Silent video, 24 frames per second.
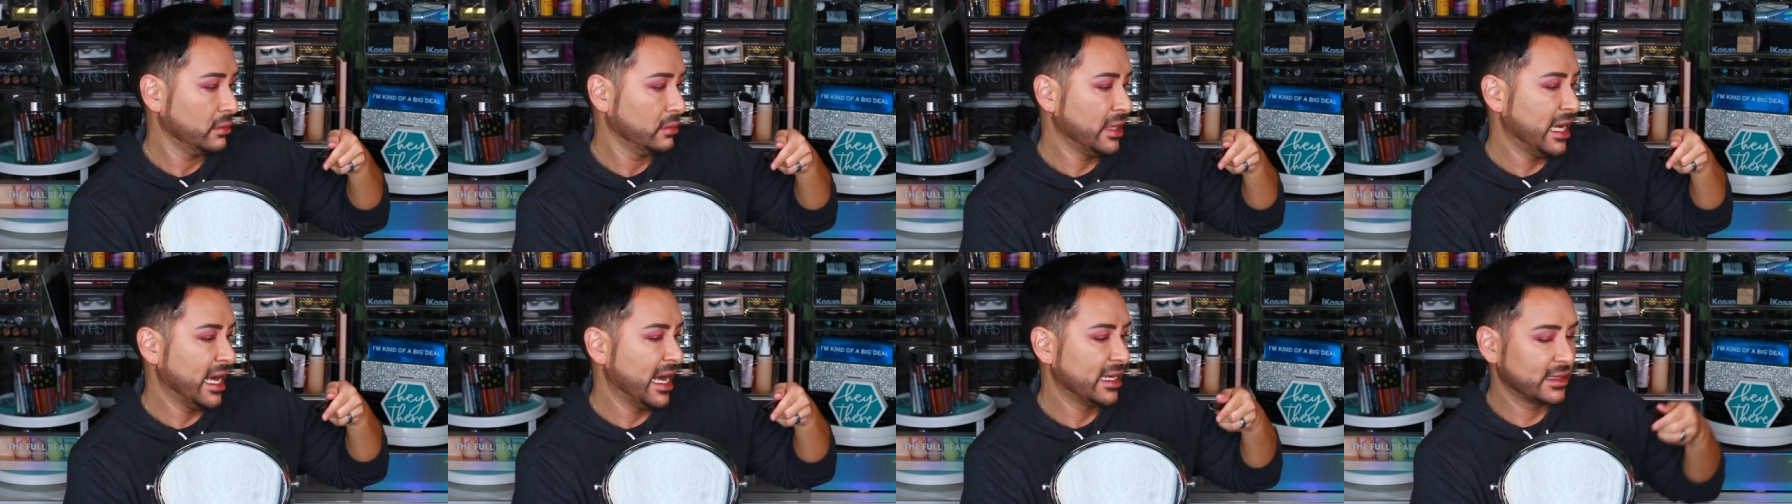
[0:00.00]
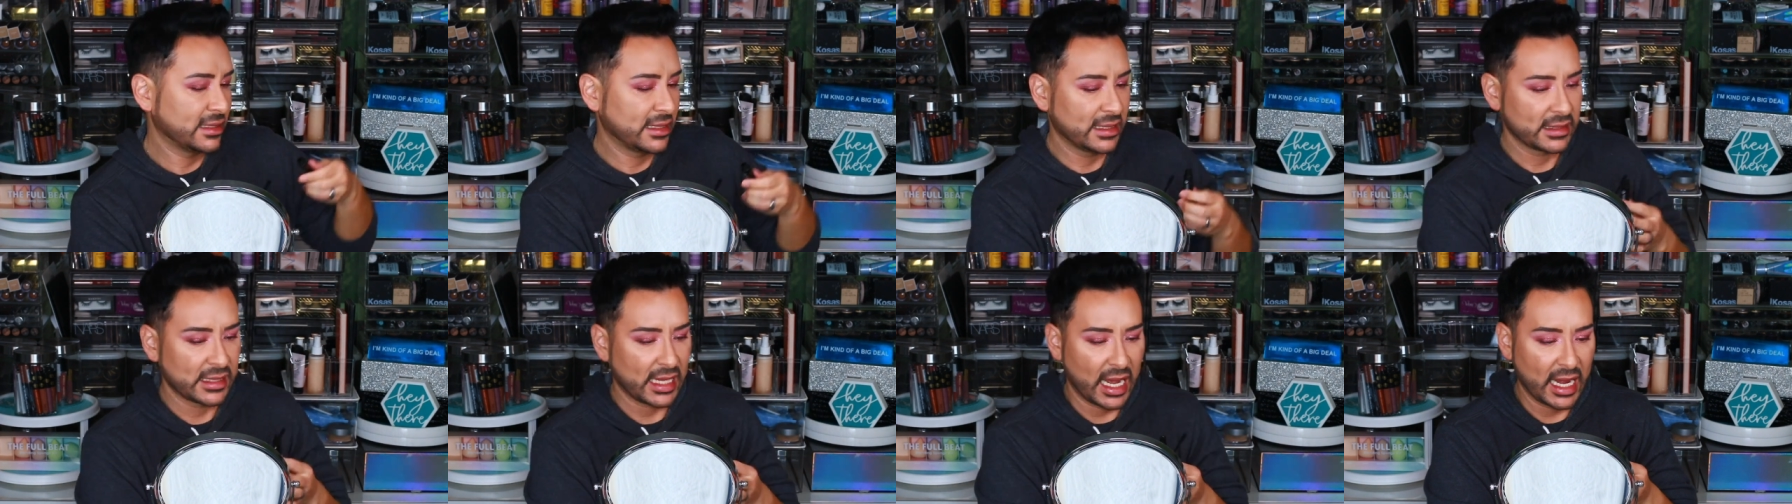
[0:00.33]
Yeah,
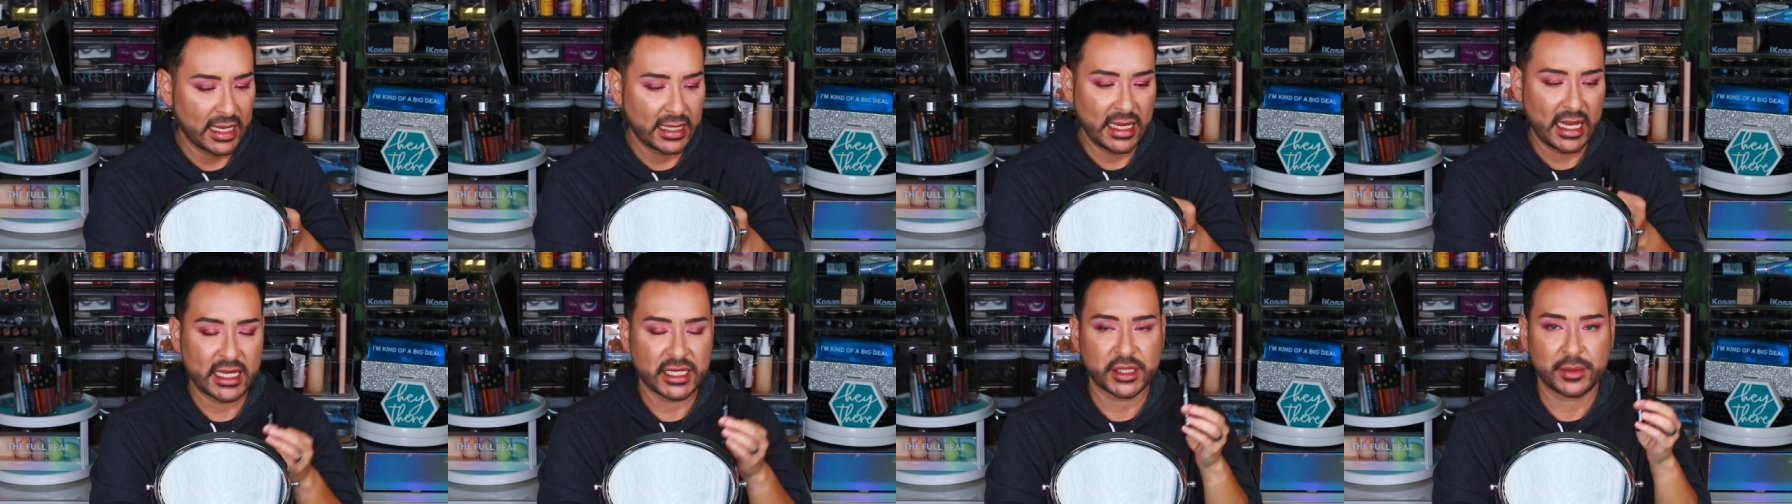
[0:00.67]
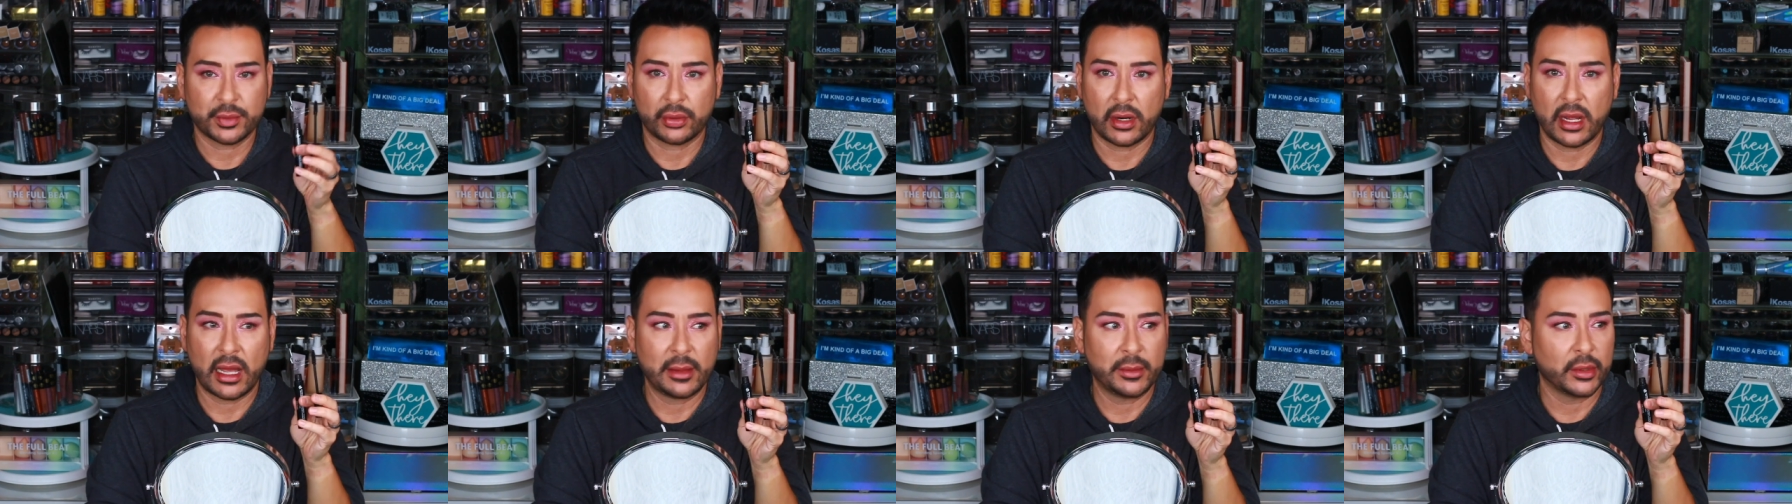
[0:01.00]
it says eyelash
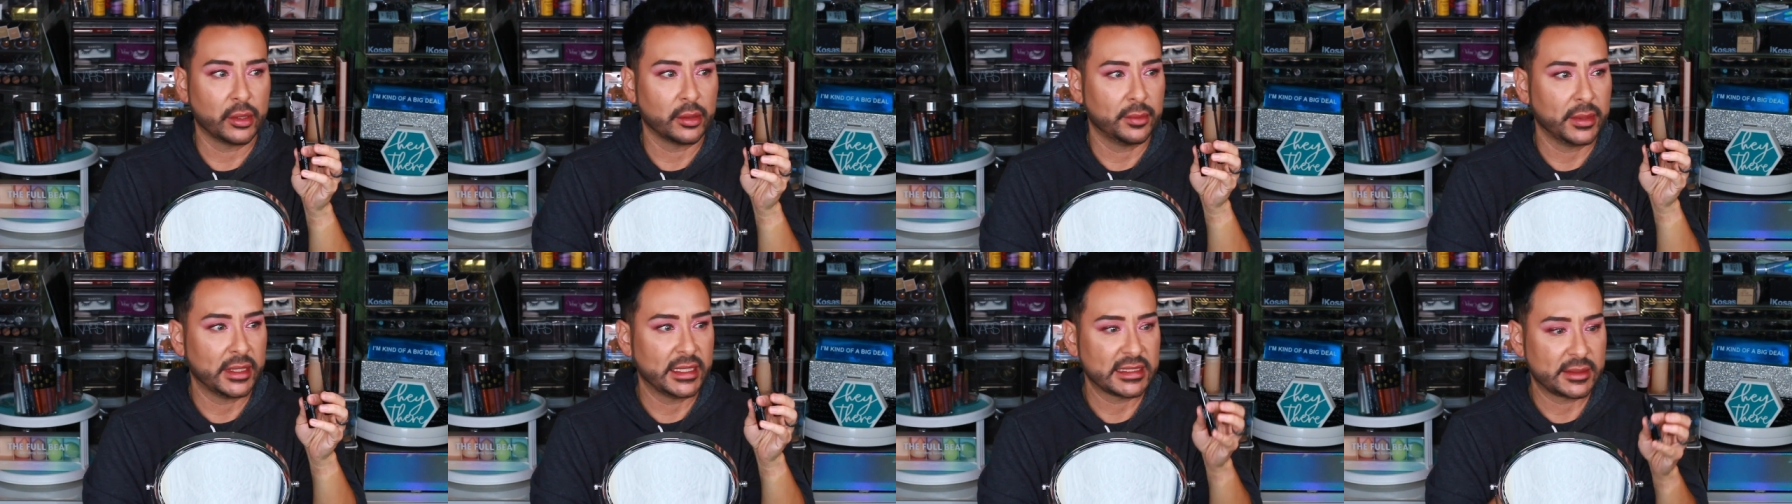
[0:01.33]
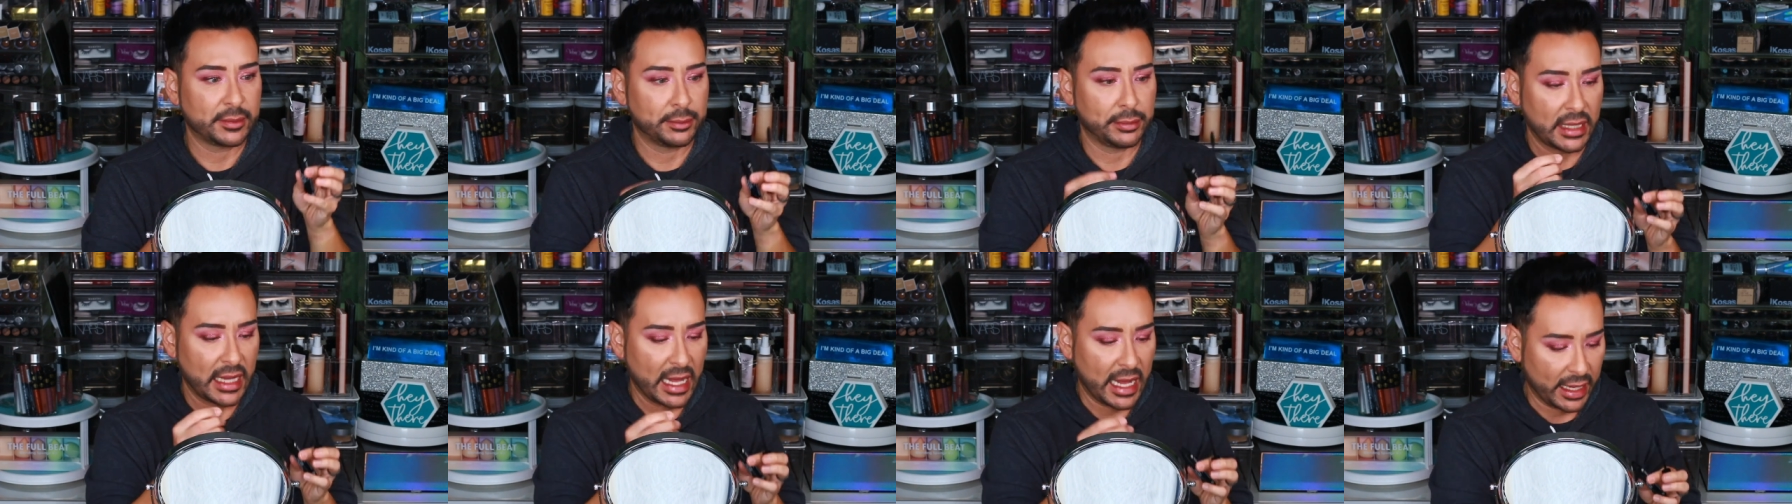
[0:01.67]
primer, but it's
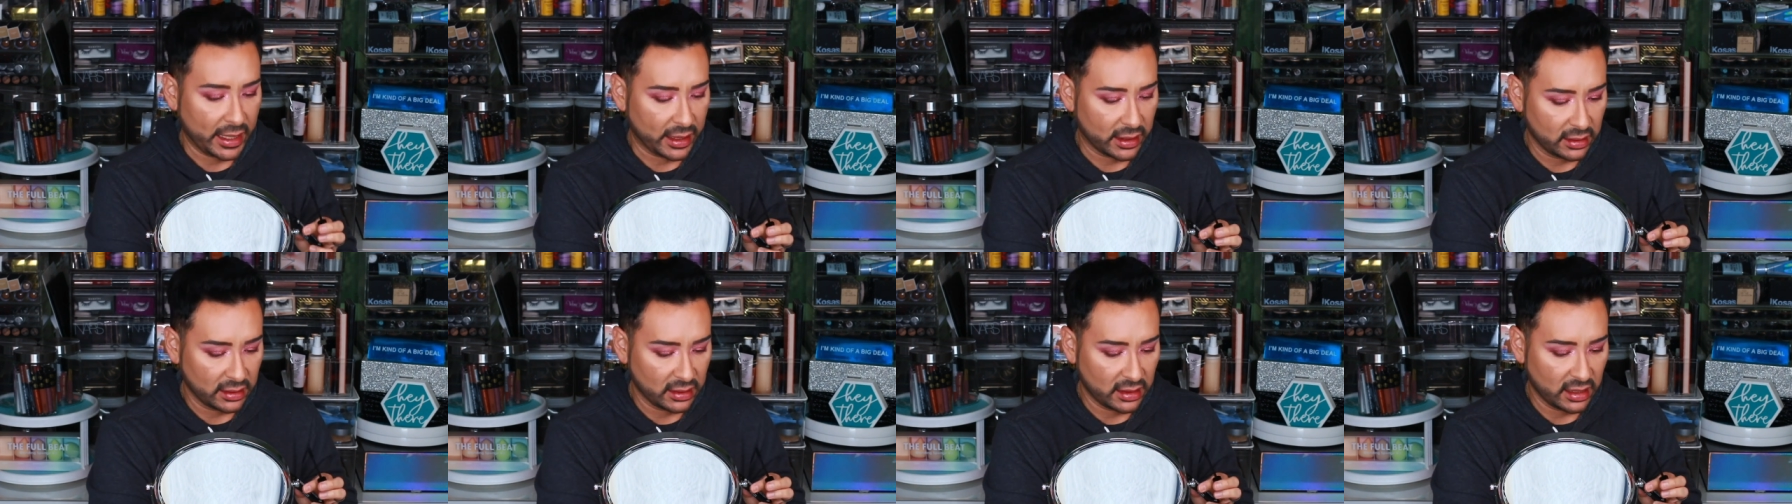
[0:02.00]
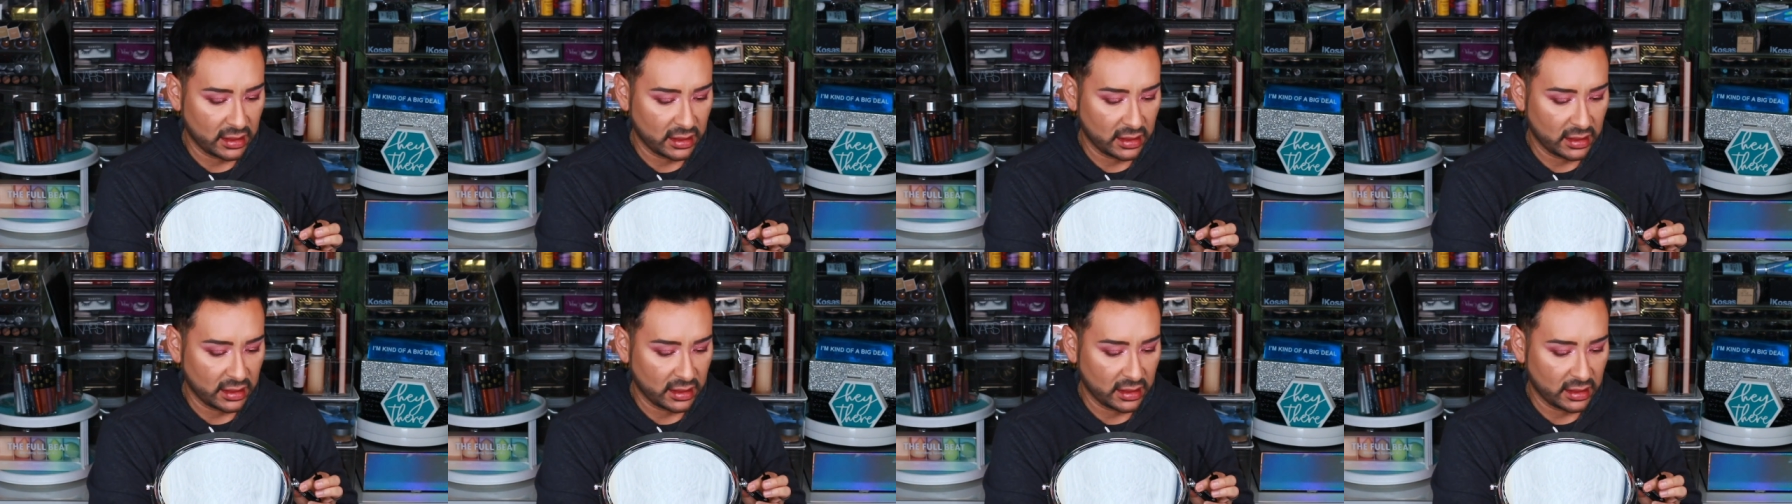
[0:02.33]
black.